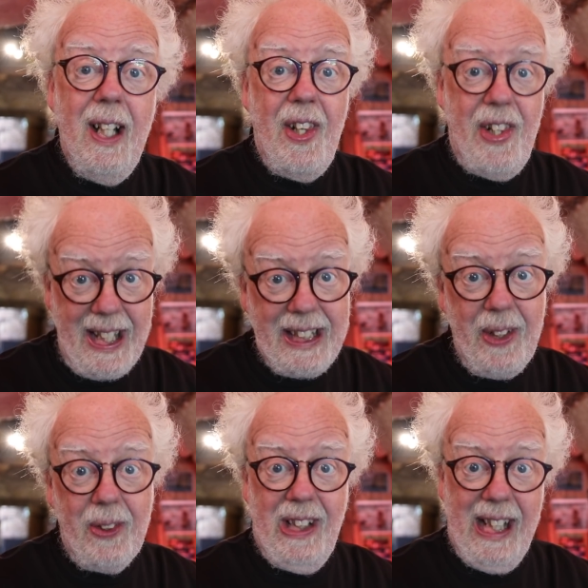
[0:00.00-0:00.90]
Thank
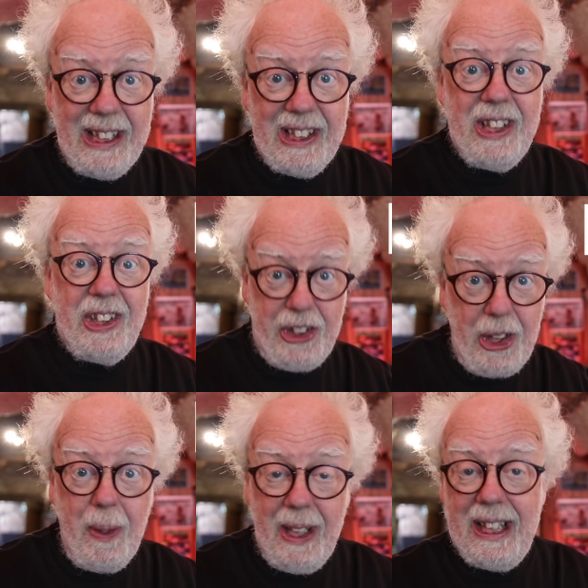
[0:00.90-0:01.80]
you,
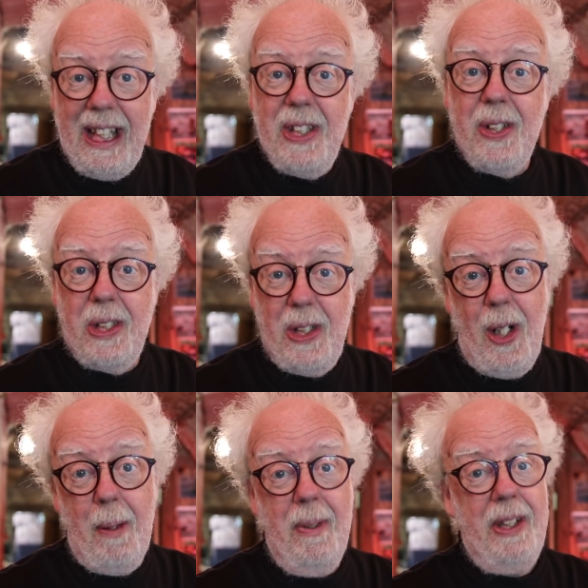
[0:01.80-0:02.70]

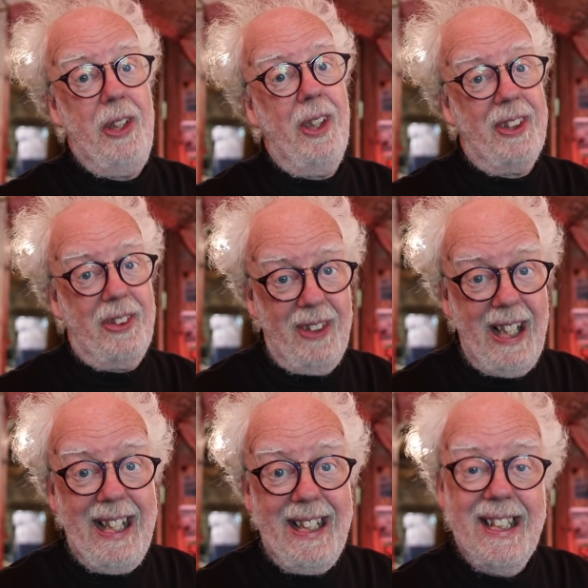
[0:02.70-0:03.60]
GlassesUSA.com. You're
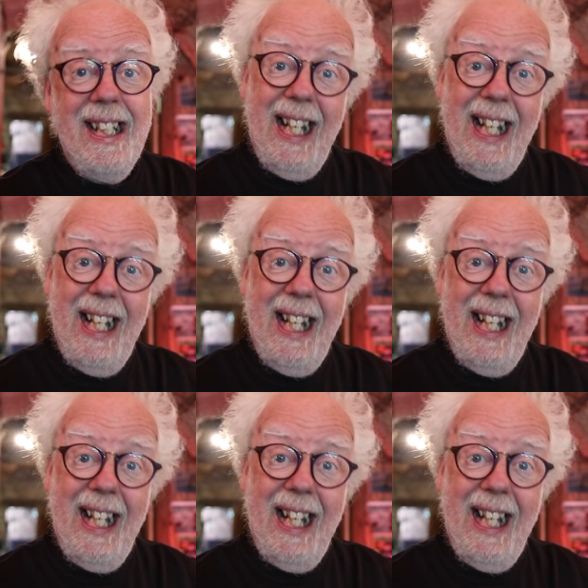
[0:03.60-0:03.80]
great.